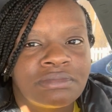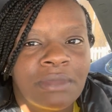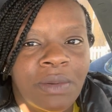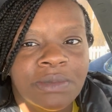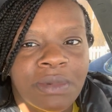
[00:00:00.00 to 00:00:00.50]

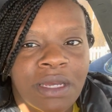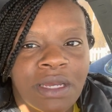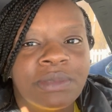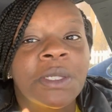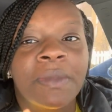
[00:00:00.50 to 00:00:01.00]
I was mad.
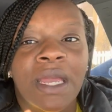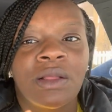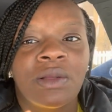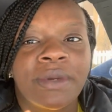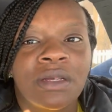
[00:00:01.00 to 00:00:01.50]
I'm still mad a
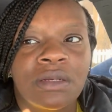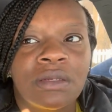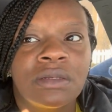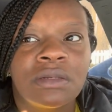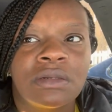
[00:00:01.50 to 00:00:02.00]
little bit.
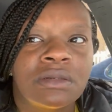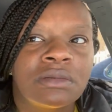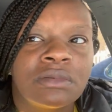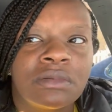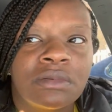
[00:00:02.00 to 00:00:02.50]

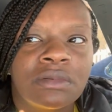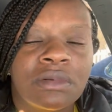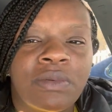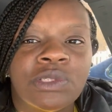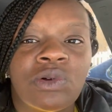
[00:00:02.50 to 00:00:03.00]

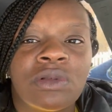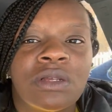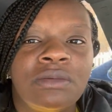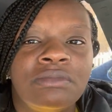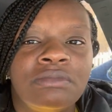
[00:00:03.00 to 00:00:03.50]
I was told
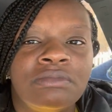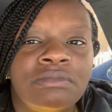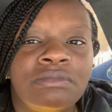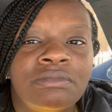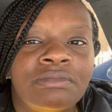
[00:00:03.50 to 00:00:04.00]
you.
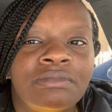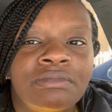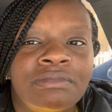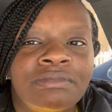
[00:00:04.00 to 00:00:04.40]
What you thought? What you